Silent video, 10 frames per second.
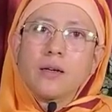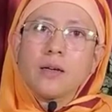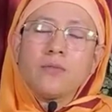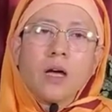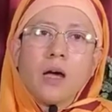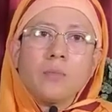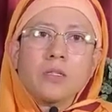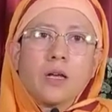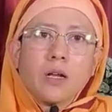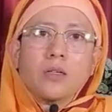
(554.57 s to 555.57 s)
if the
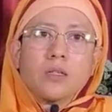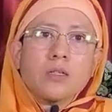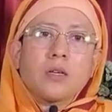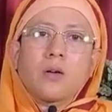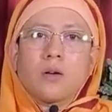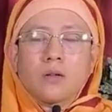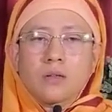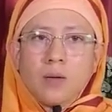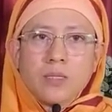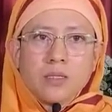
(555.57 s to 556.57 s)
habits are rajasic or
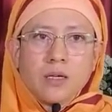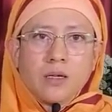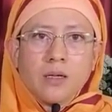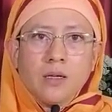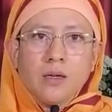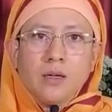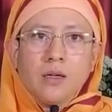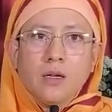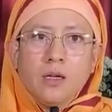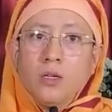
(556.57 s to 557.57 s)
tamasic,
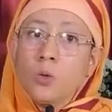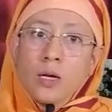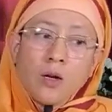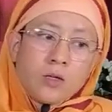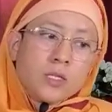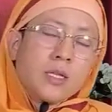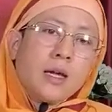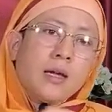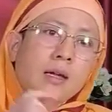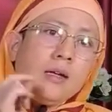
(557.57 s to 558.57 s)
you cannot
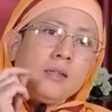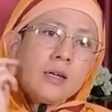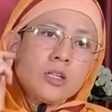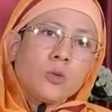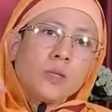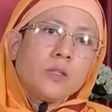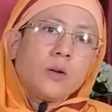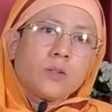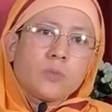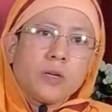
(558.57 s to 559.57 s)
stay in touch with
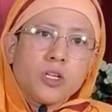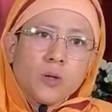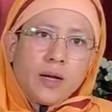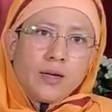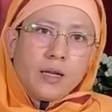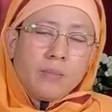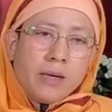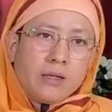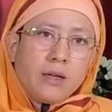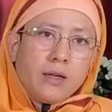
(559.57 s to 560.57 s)
your spiritual ideal
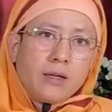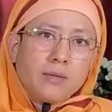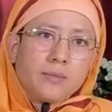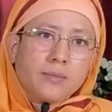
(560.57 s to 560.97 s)
mentally.